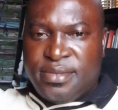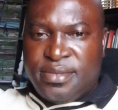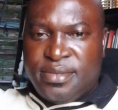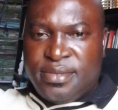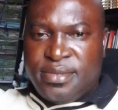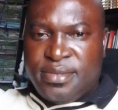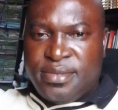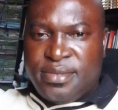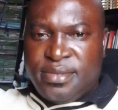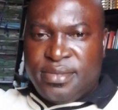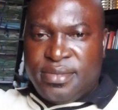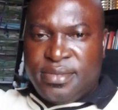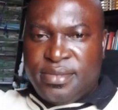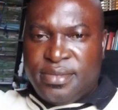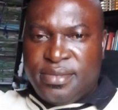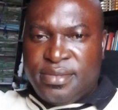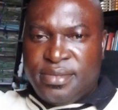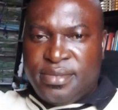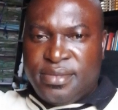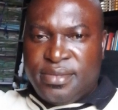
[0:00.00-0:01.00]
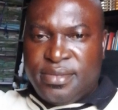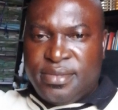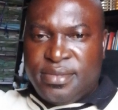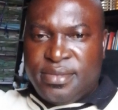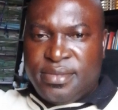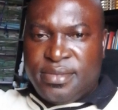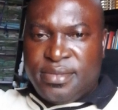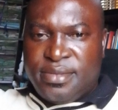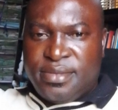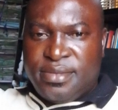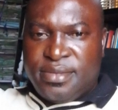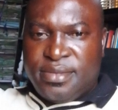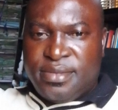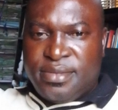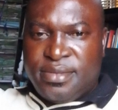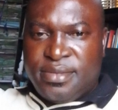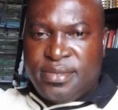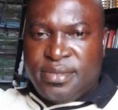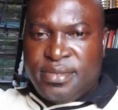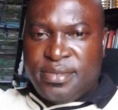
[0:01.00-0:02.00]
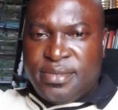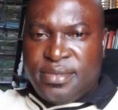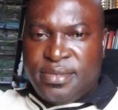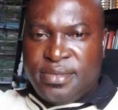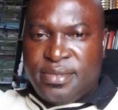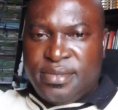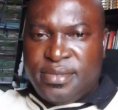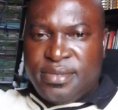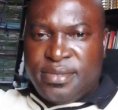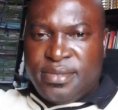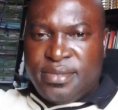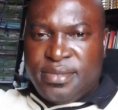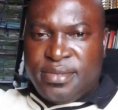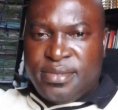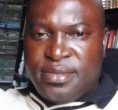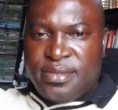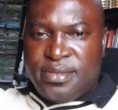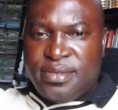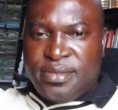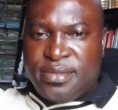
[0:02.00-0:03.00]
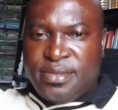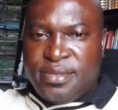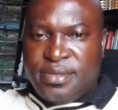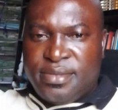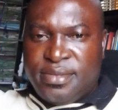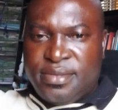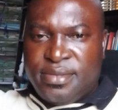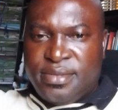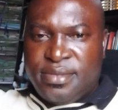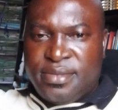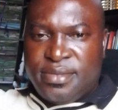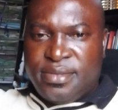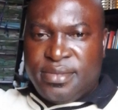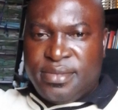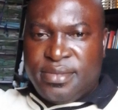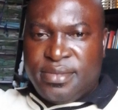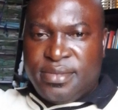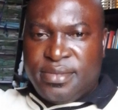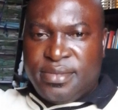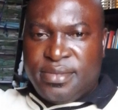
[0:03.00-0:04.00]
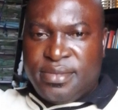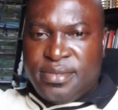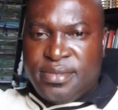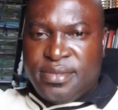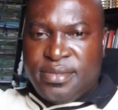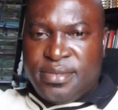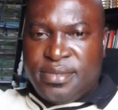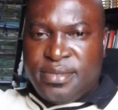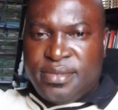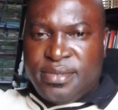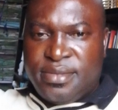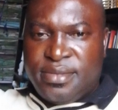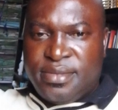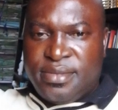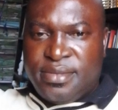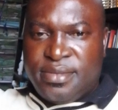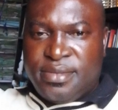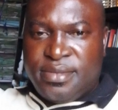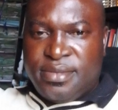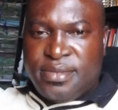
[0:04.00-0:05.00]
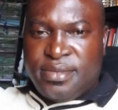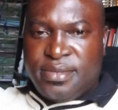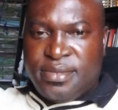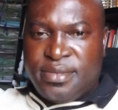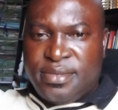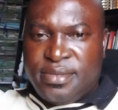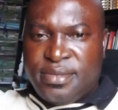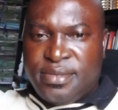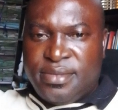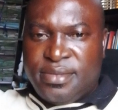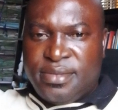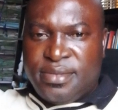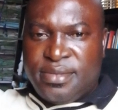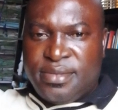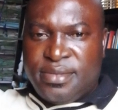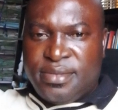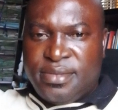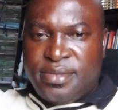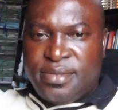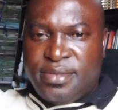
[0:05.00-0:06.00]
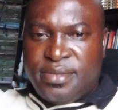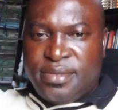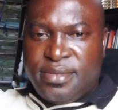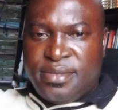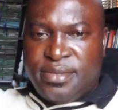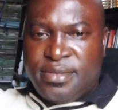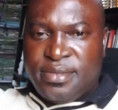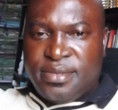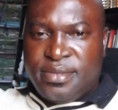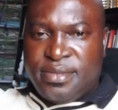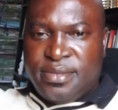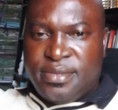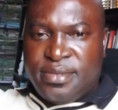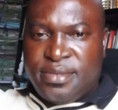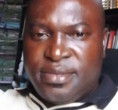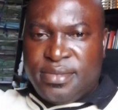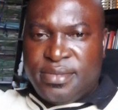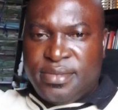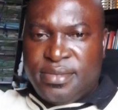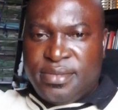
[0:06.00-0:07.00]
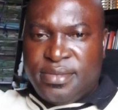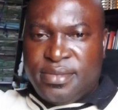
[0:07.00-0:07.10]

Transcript: (silent)